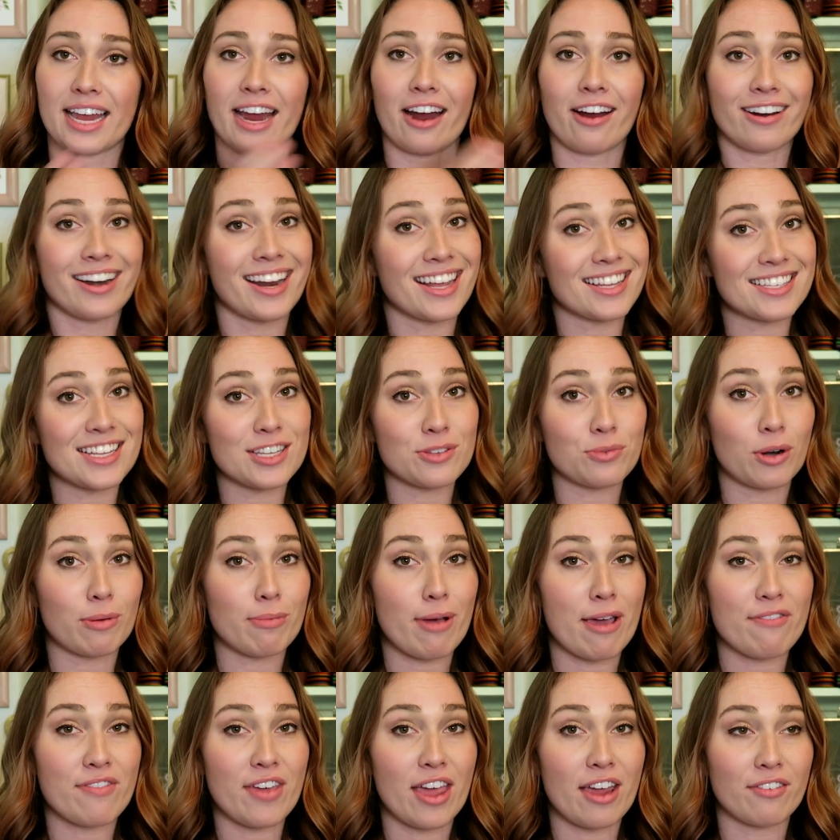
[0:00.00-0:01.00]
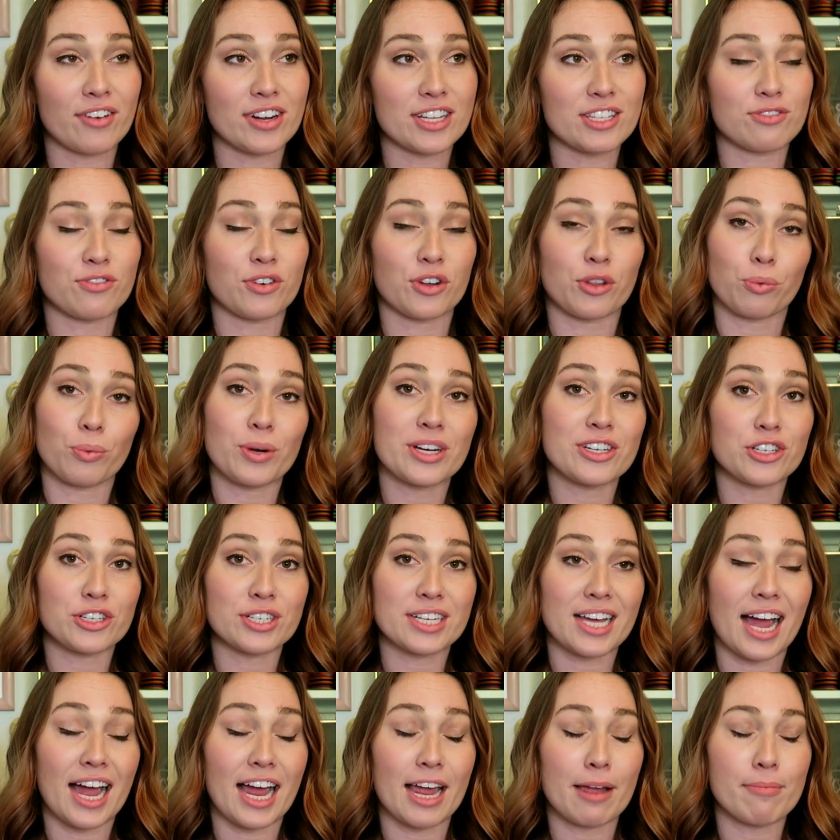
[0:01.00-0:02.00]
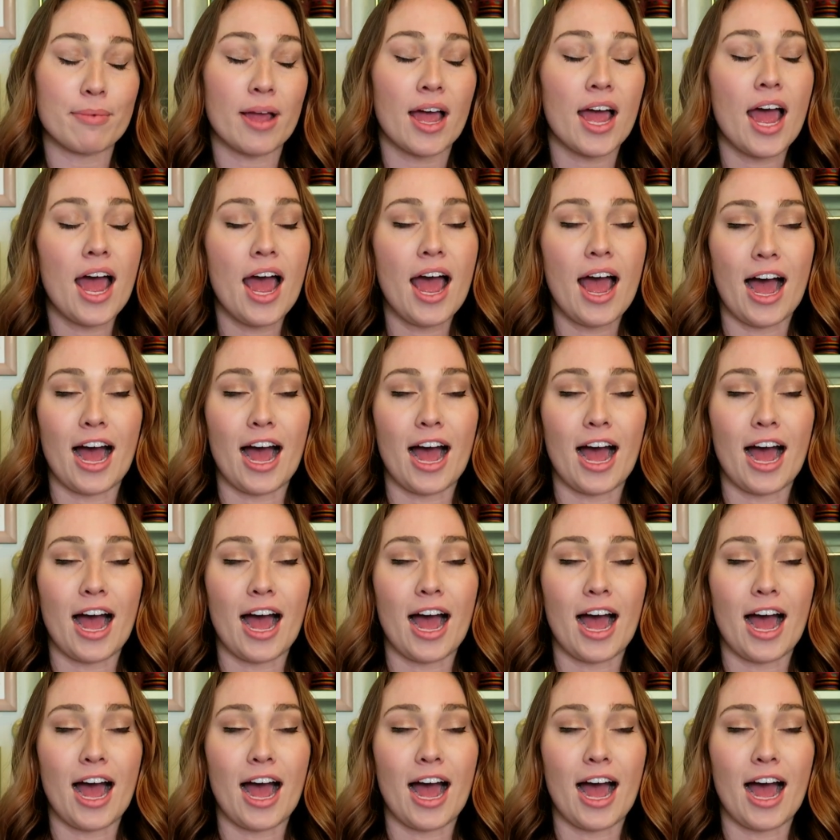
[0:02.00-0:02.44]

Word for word: Karaness is one of my favorites for the winter time.